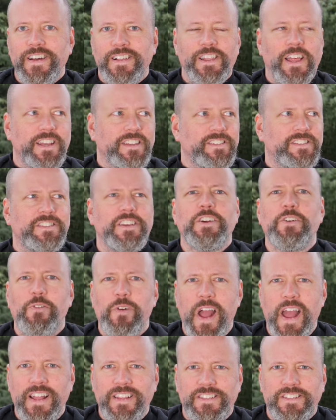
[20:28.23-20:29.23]
like
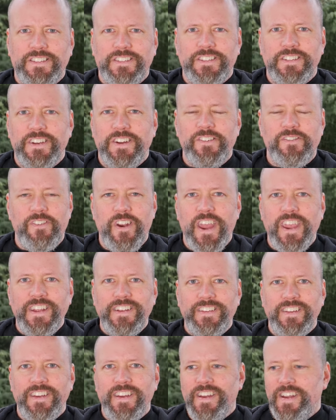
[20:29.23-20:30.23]
cigarettes,
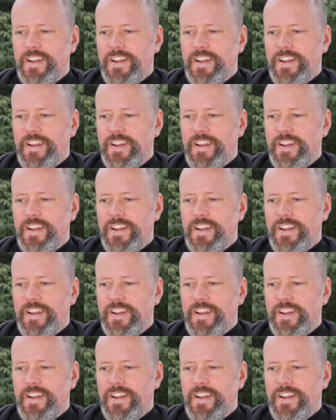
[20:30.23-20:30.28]
right?